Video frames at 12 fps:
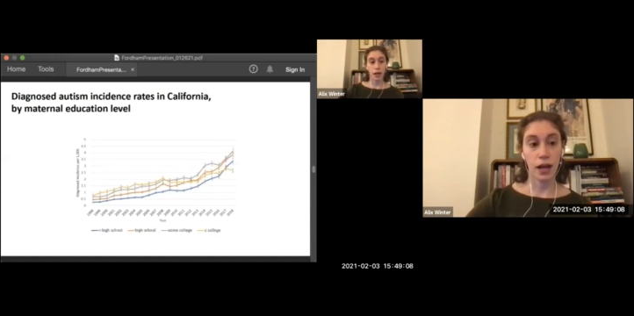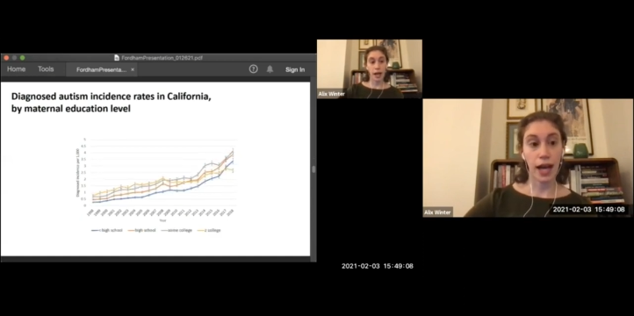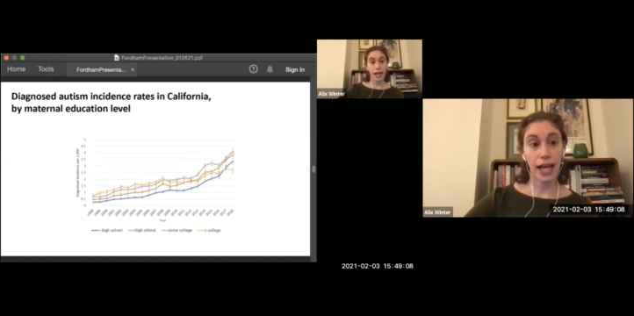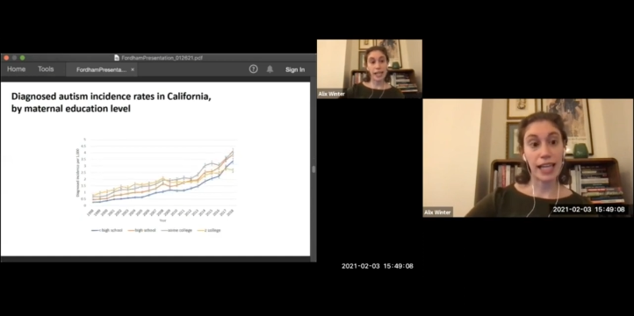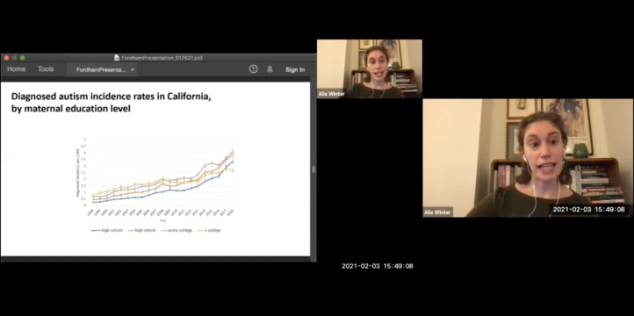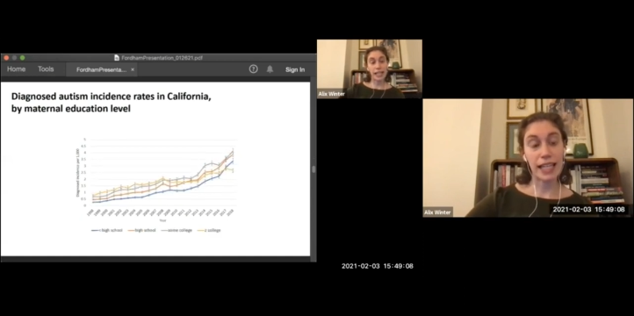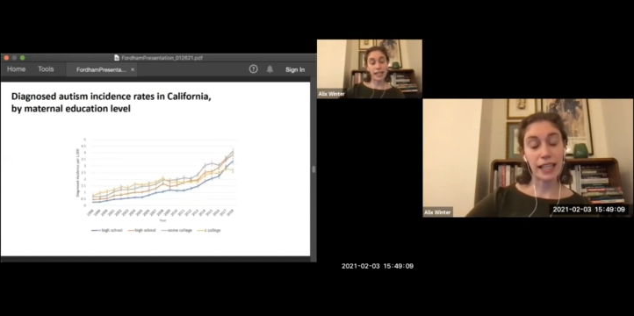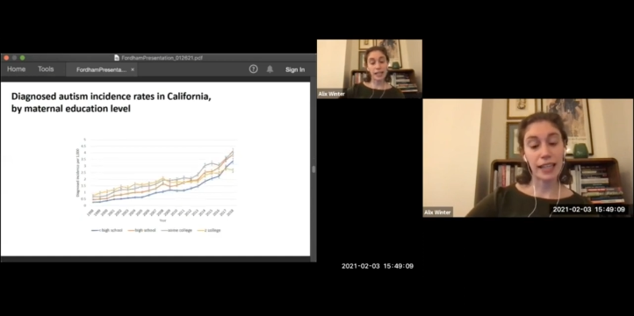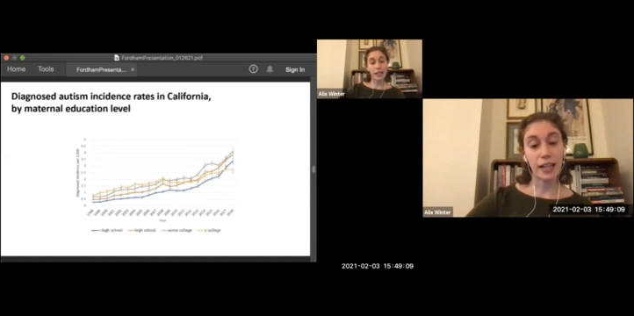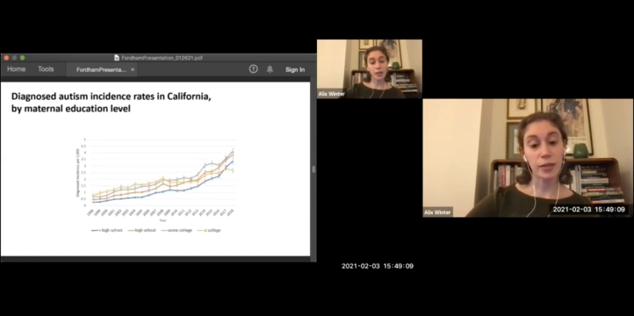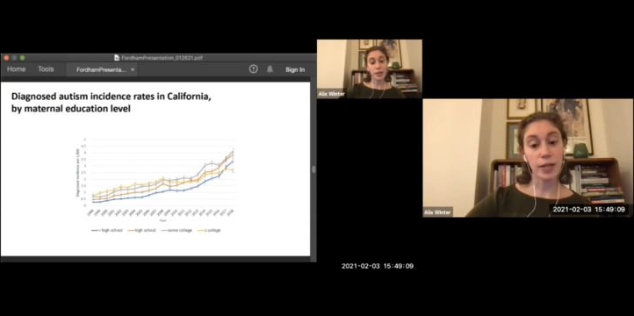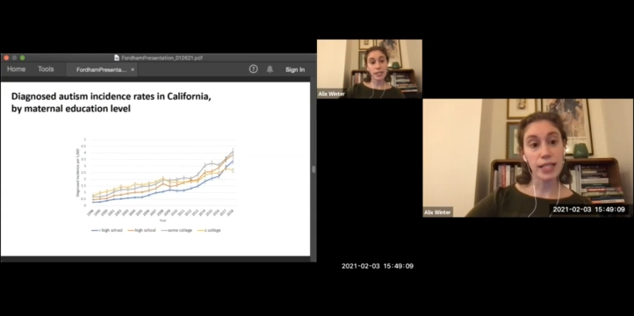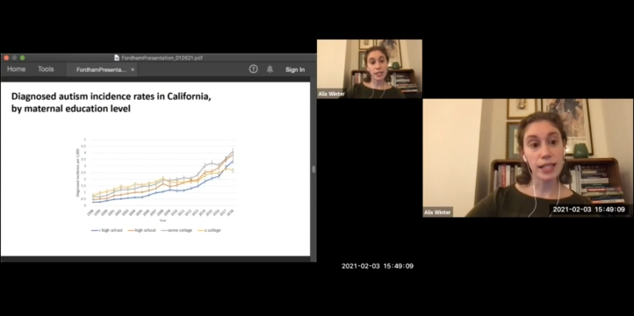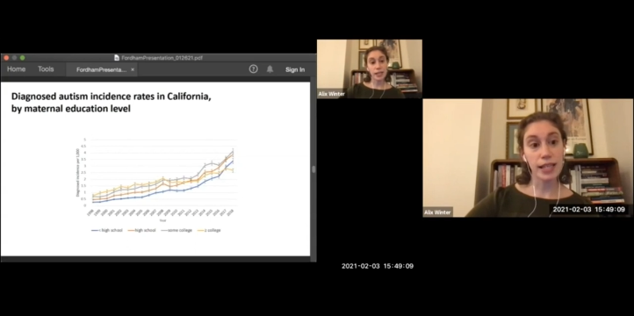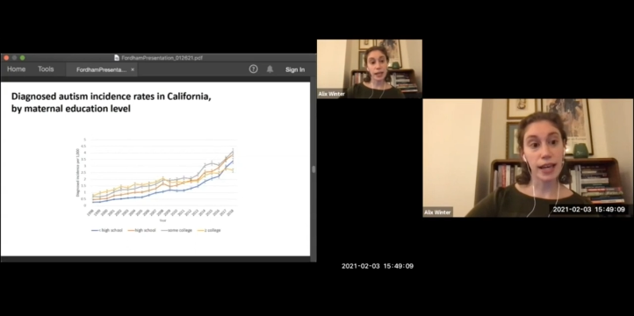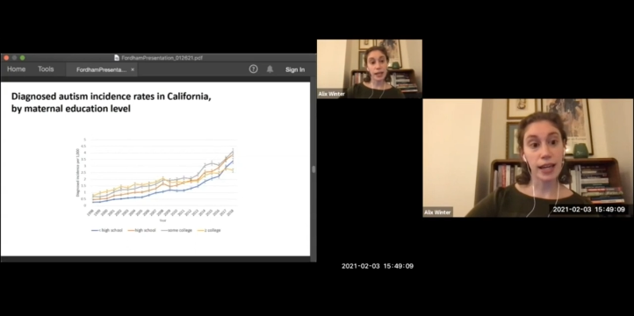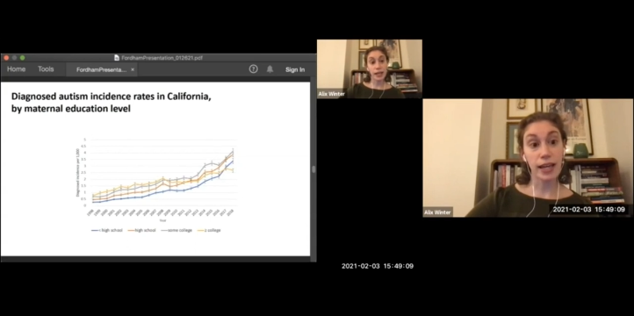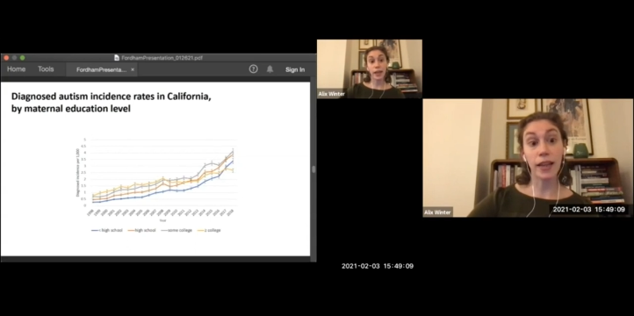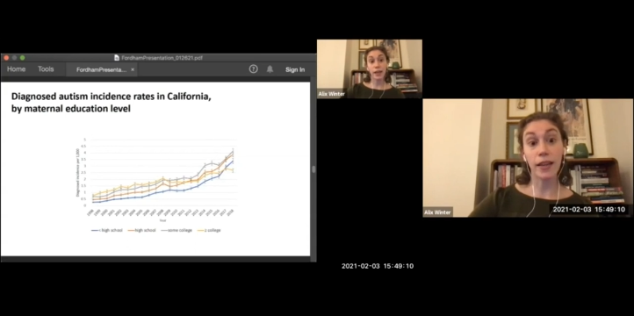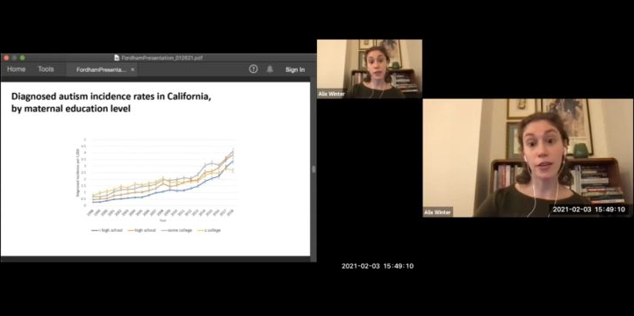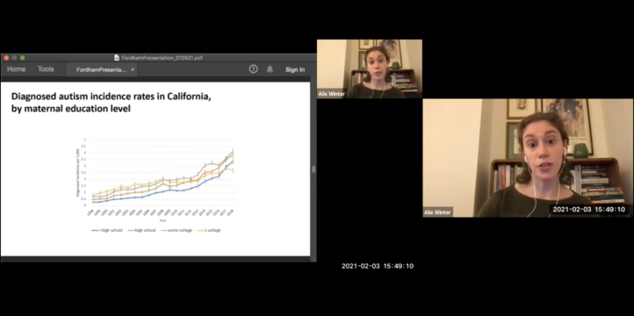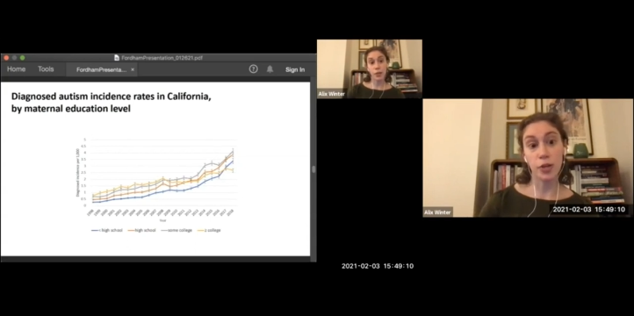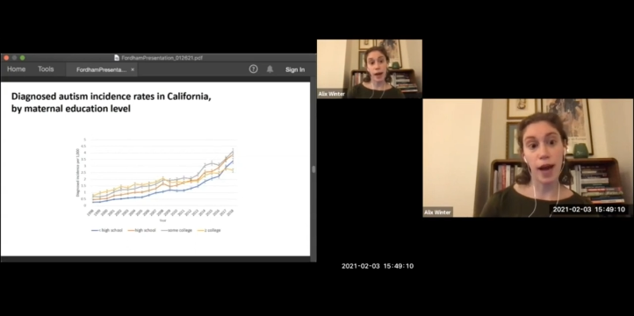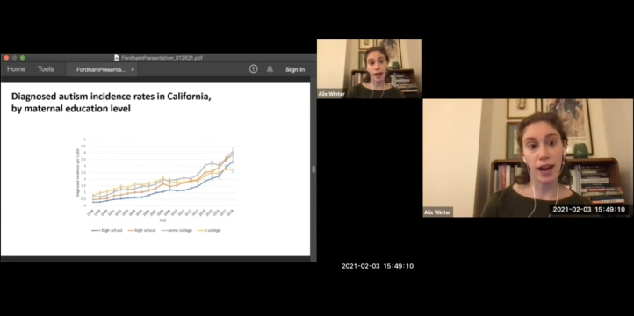And here we see another
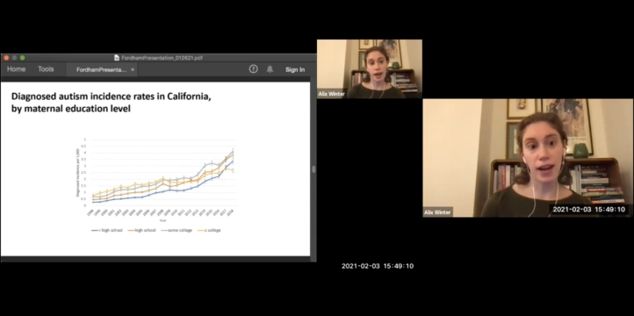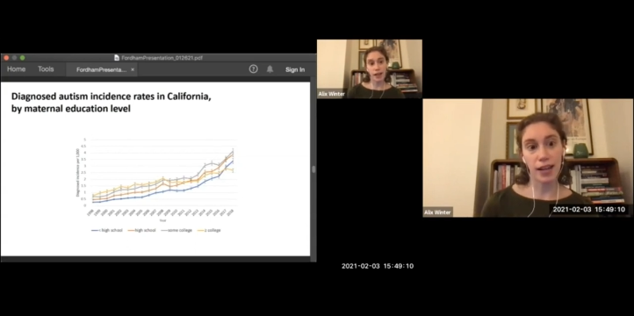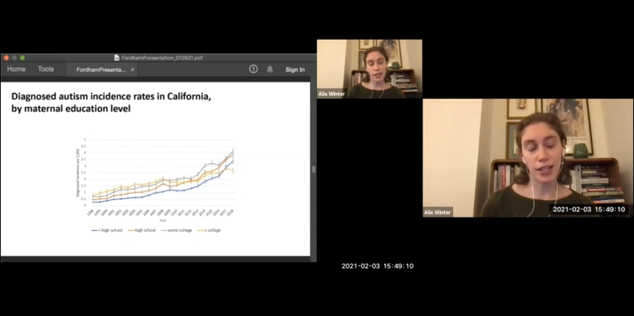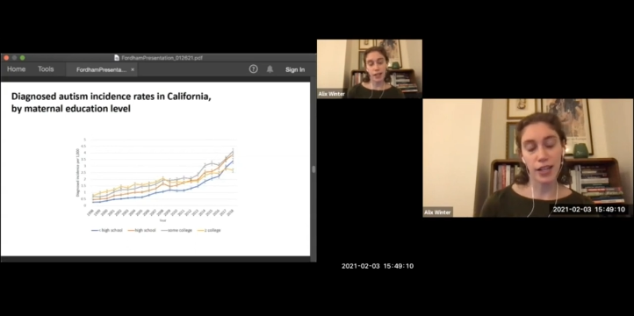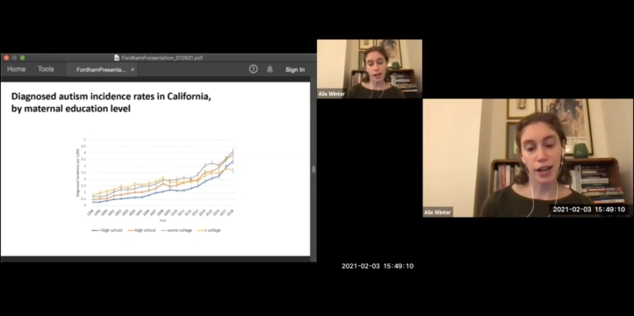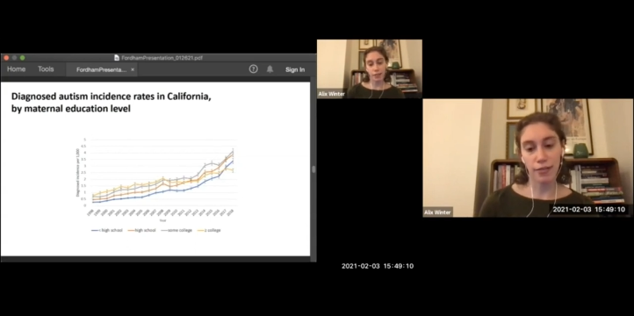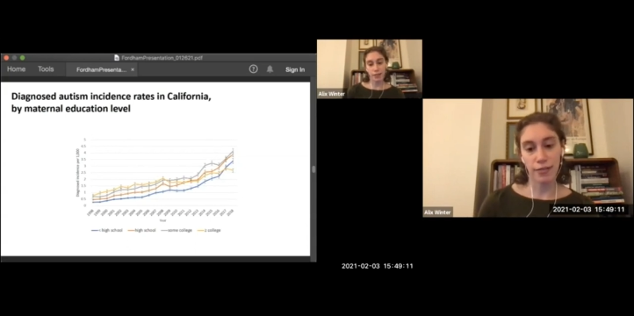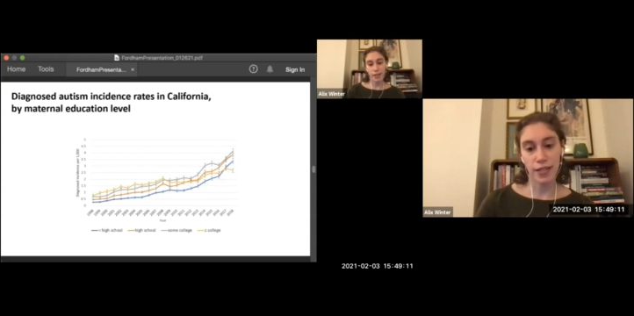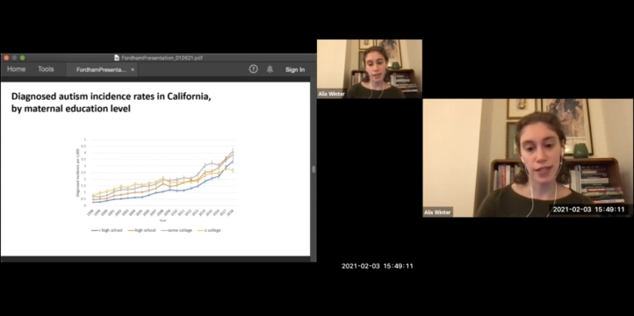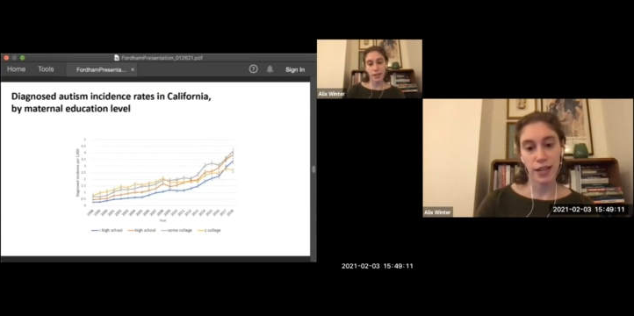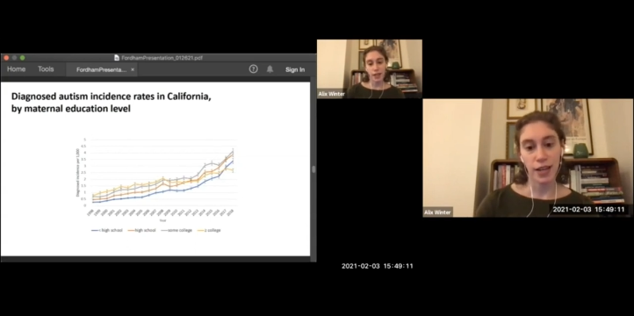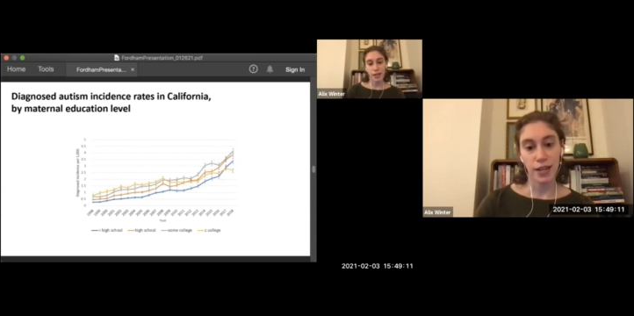dramatic shift.